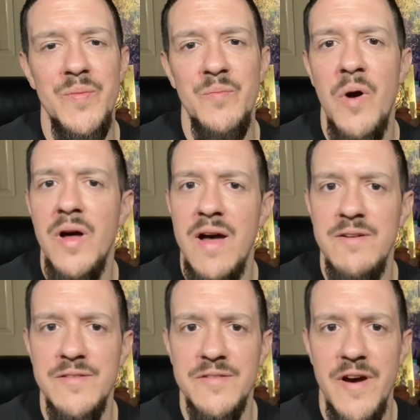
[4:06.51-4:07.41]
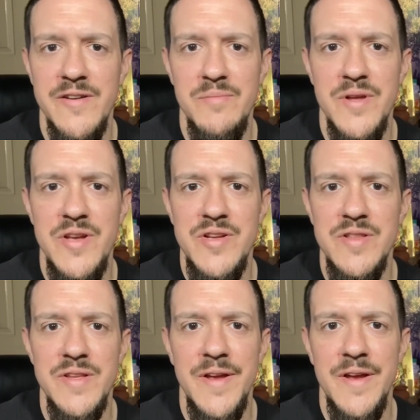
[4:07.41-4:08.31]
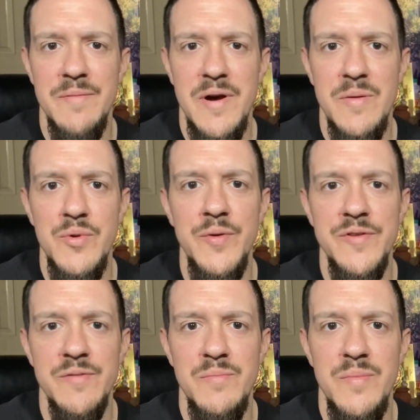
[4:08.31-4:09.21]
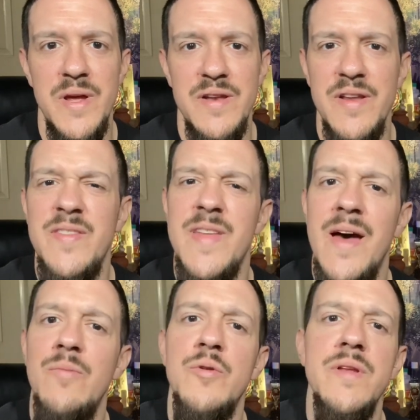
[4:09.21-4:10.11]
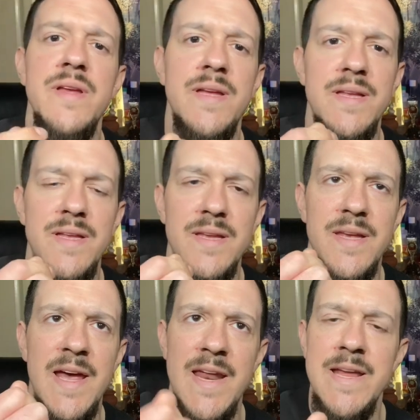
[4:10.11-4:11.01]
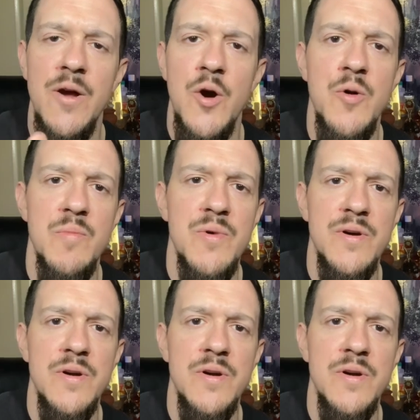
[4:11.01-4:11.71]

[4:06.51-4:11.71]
while having this contemplation, thinking about Buddhism, and that really hitting home